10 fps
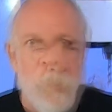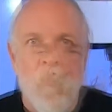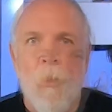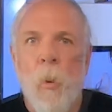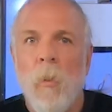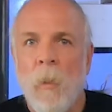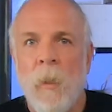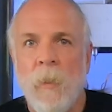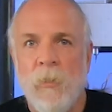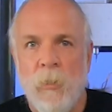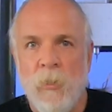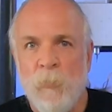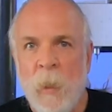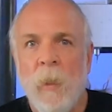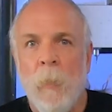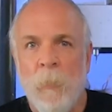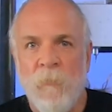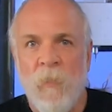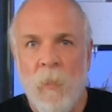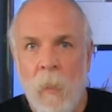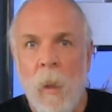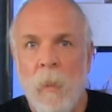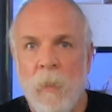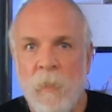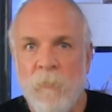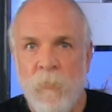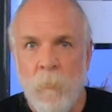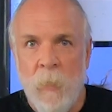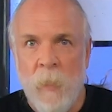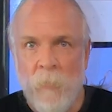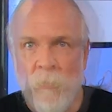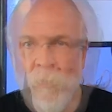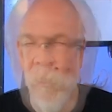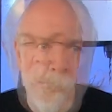Your Harley engine is made up of a lot of different metals.